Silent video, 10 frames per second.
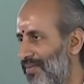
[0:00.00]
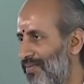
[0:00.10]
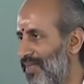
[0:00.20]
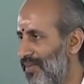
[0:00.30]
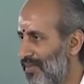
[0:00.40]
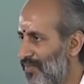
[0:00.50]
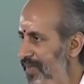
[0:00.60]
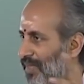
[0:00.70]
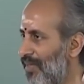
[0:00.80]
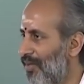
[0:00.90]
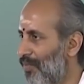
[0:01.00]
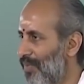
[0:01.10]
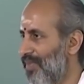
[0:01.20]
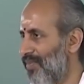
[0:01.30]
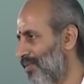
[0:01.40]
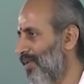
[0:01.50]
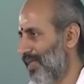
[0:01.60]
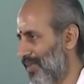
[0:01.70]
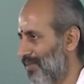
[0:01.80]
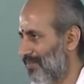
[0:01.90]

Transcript: within this Vedic corpus of knowledge?